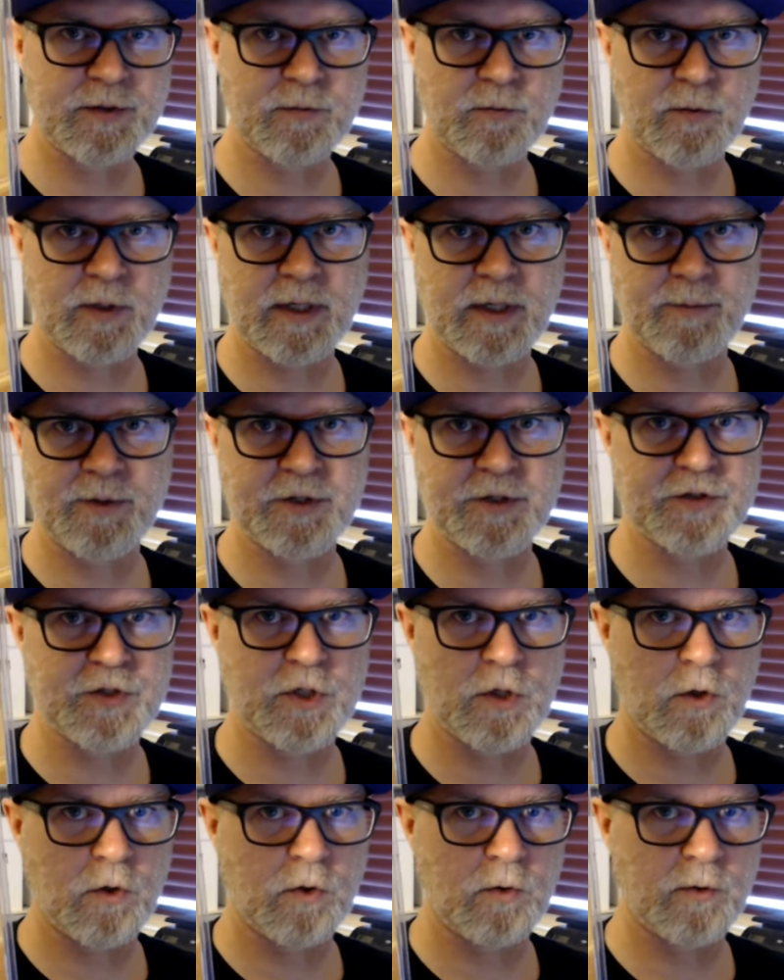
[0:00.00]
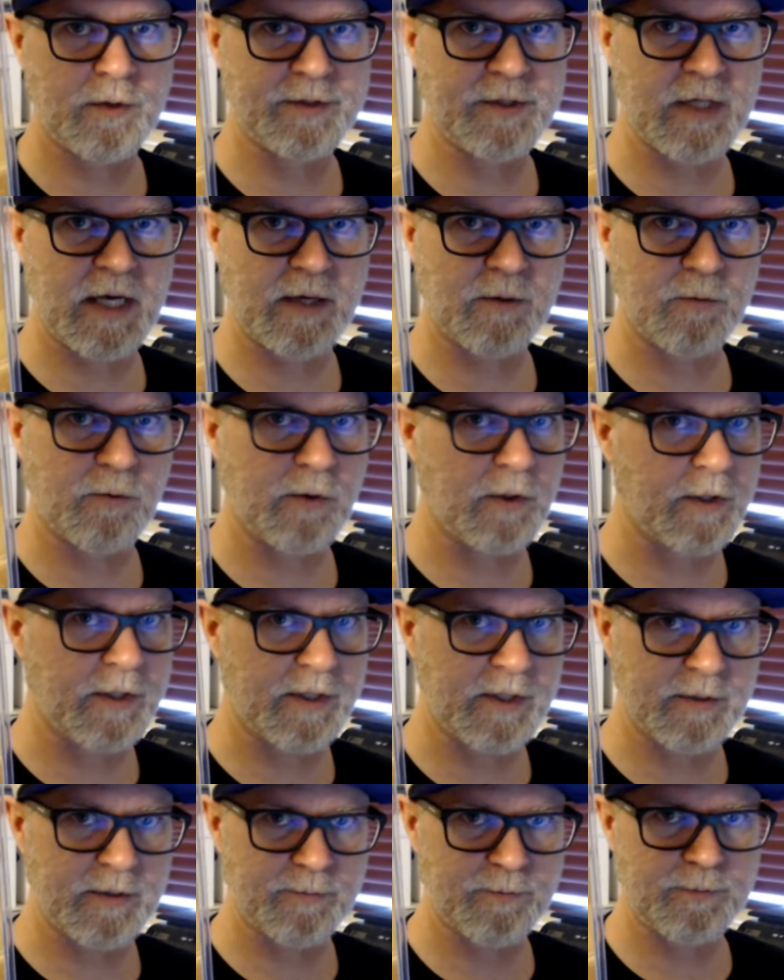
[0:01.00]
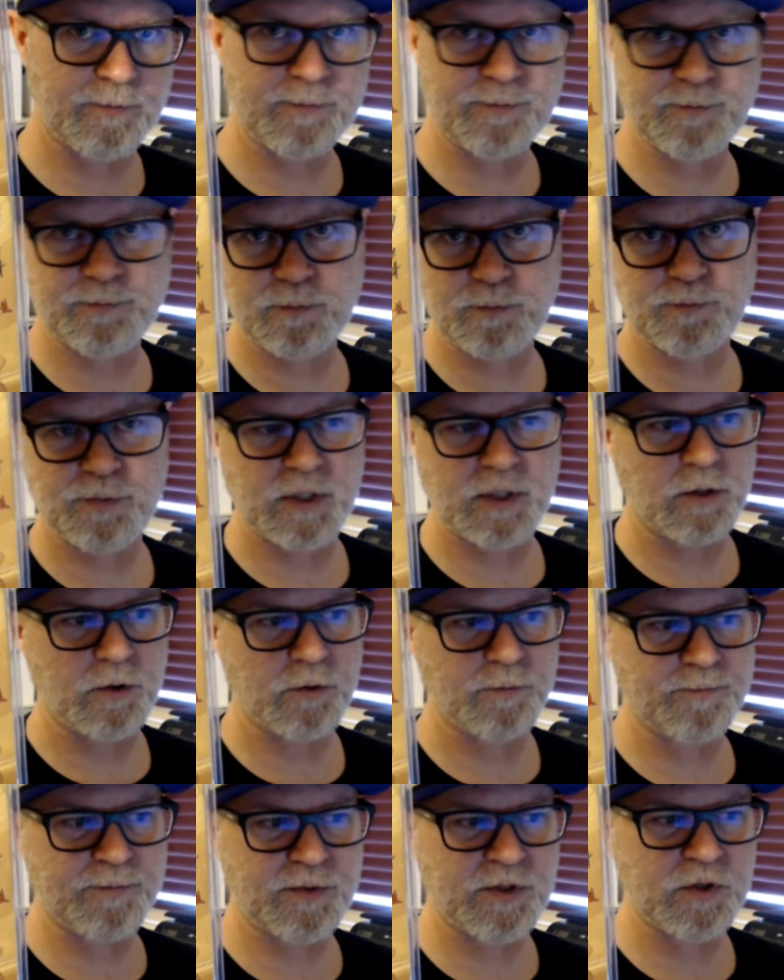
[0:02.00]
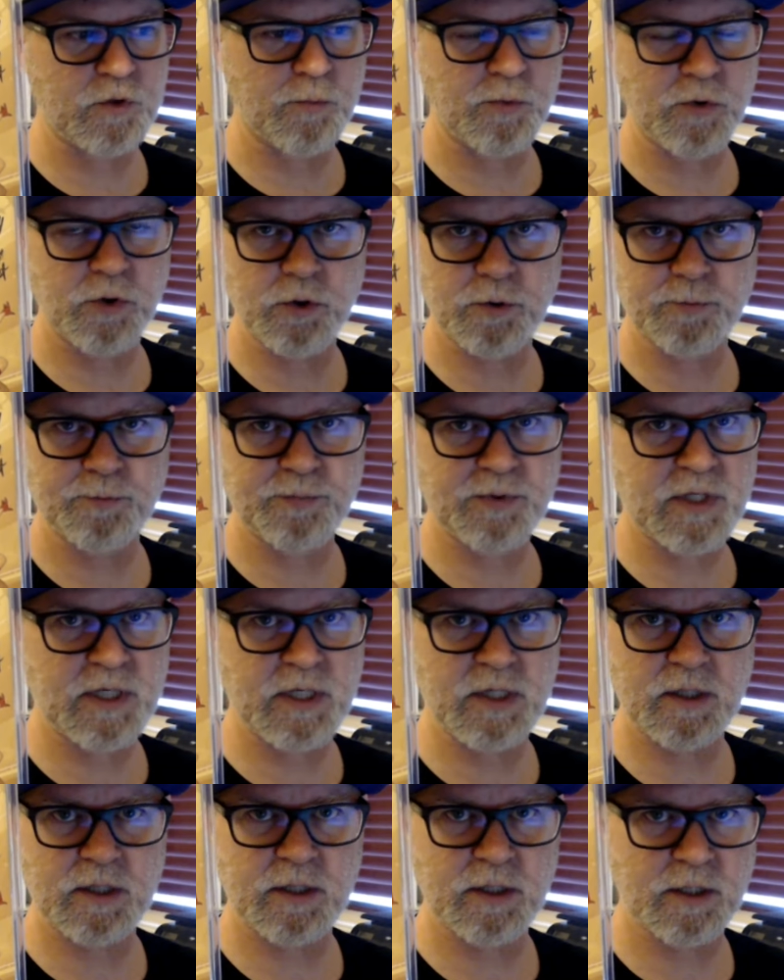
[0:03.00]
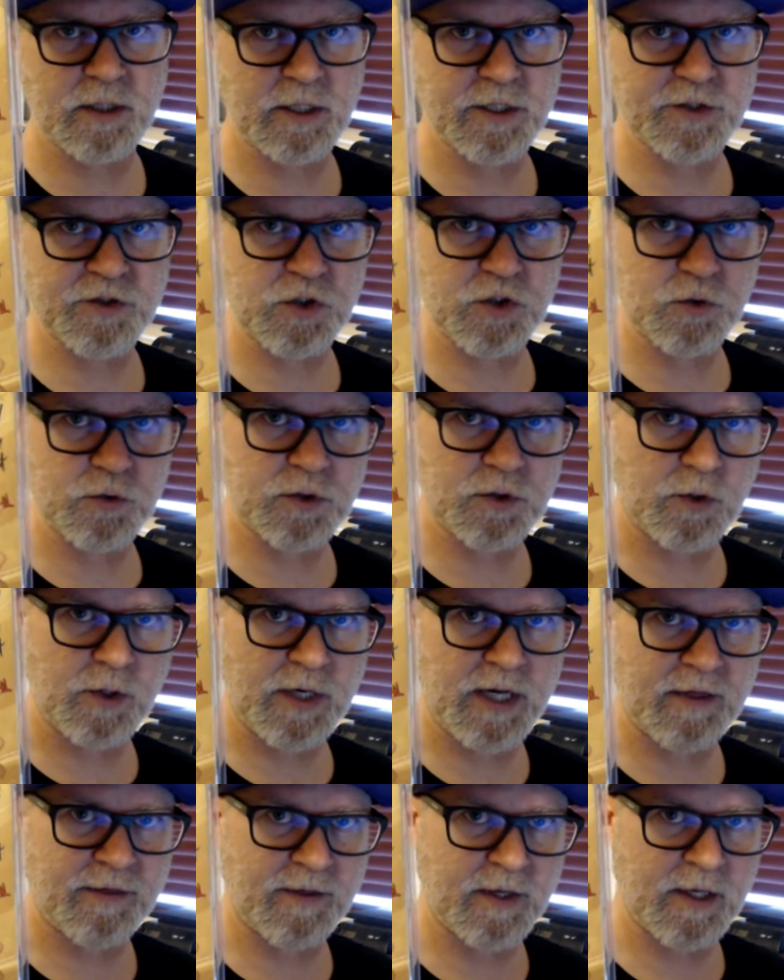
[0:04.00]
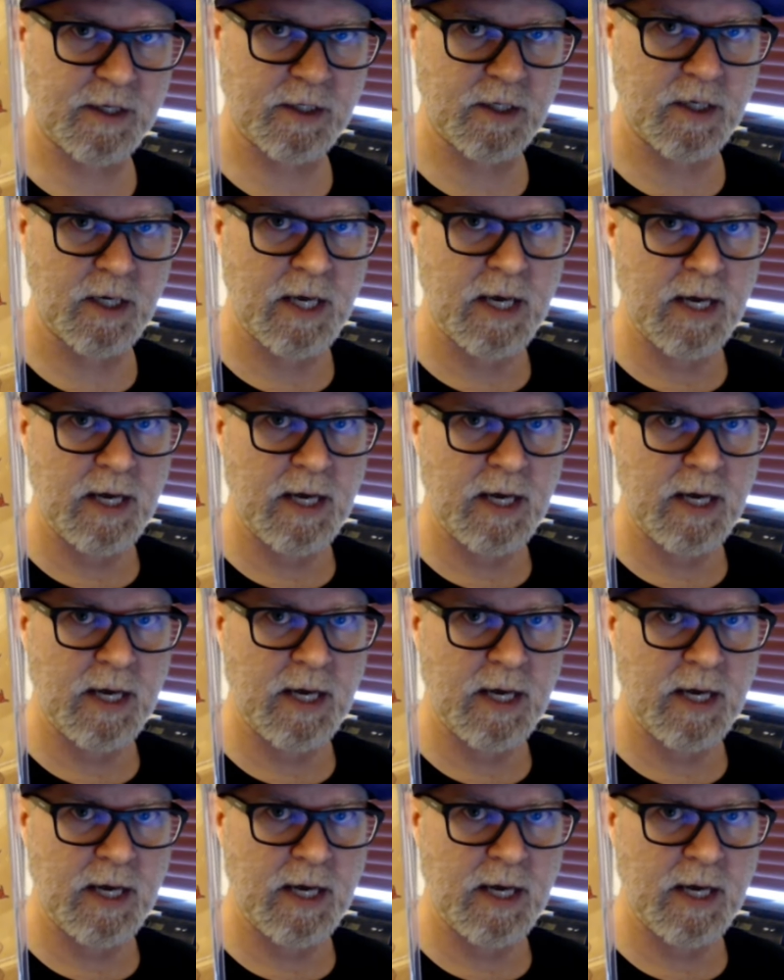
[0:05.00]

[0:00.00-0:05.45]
what I'm going to show is not really, super key issues or anything.